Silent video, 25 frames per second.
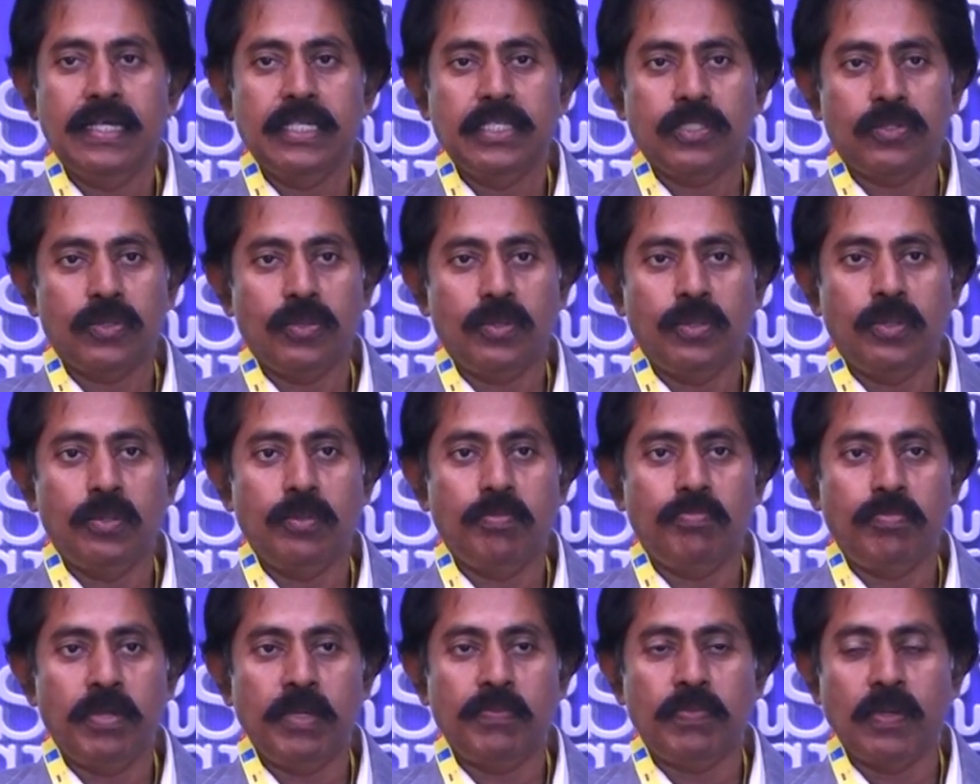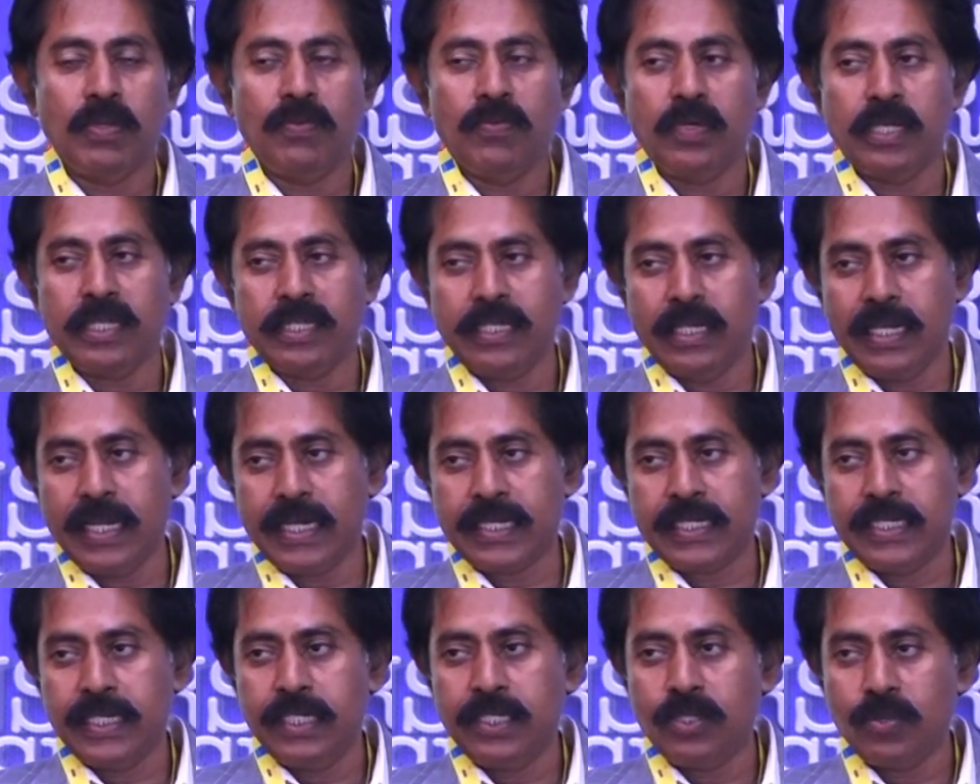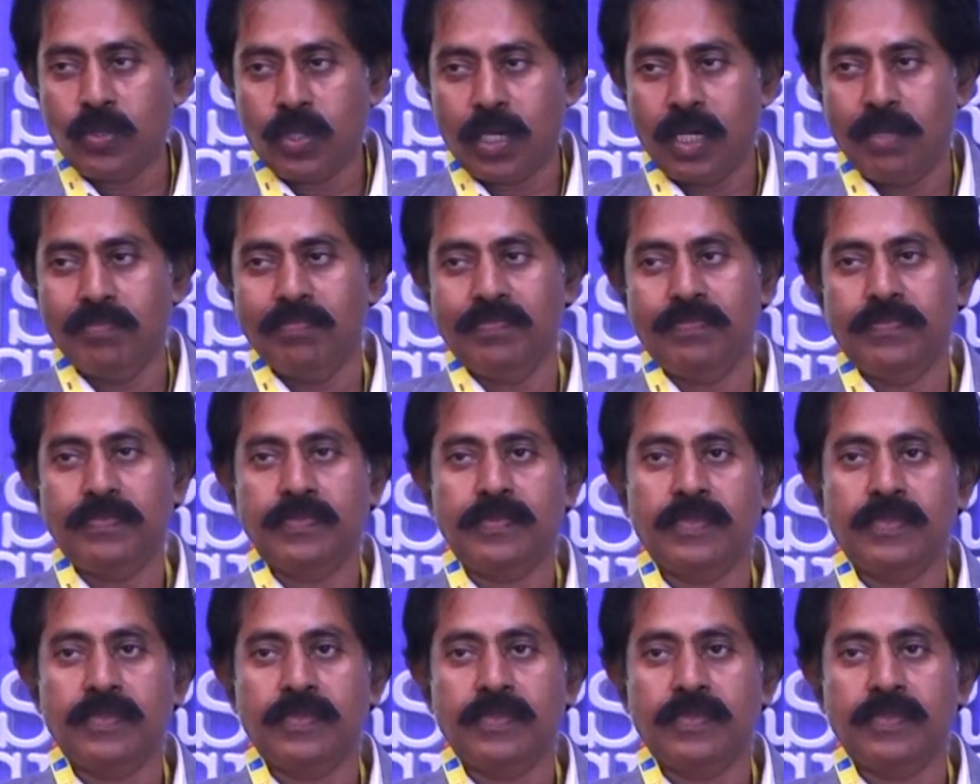So, people were reluctant to come.